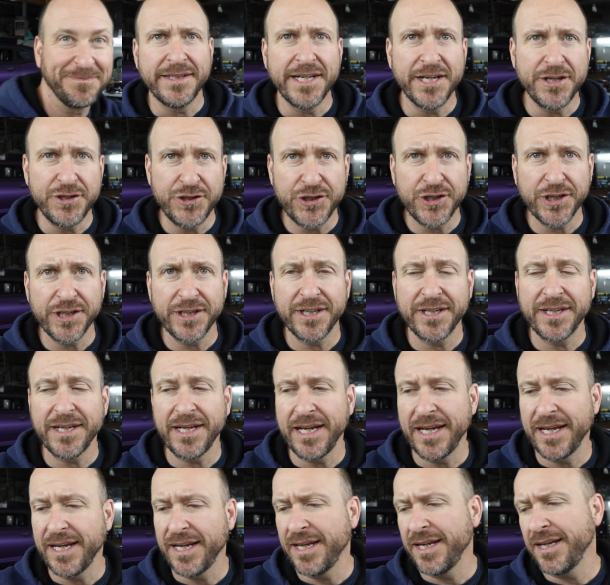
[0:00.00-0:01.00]
Ninja
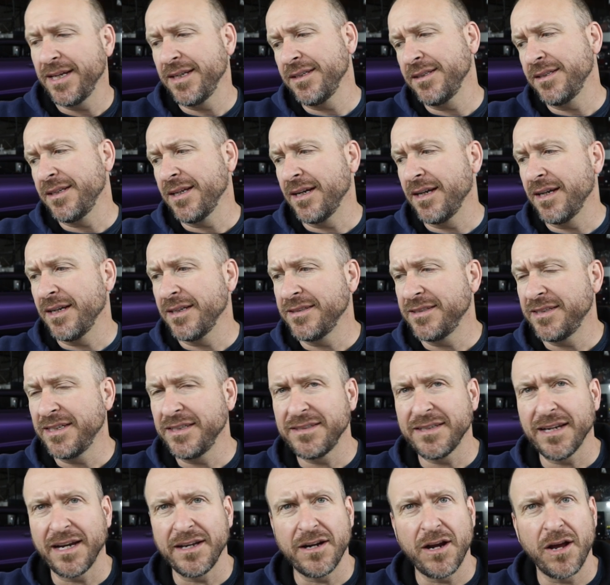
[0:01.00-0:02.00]
and
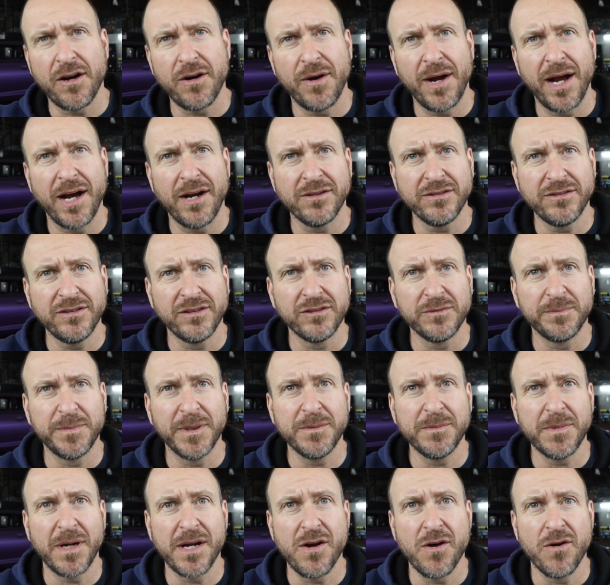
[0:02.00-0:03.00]
Seaside Auto House has
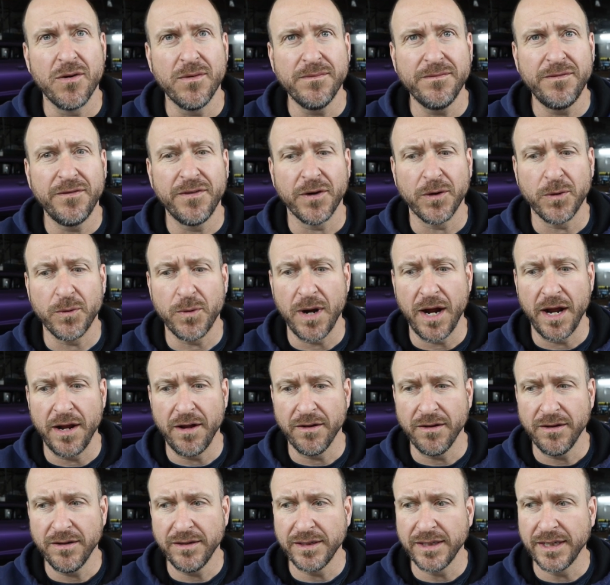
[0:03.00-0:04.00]
been my home for a
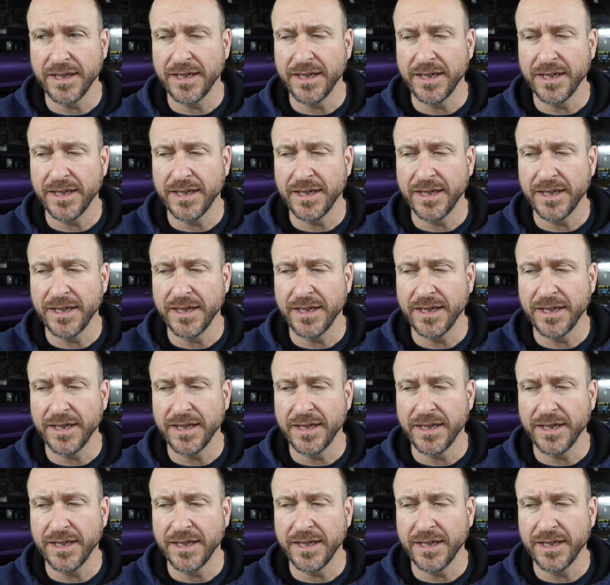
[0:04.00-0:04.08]
while,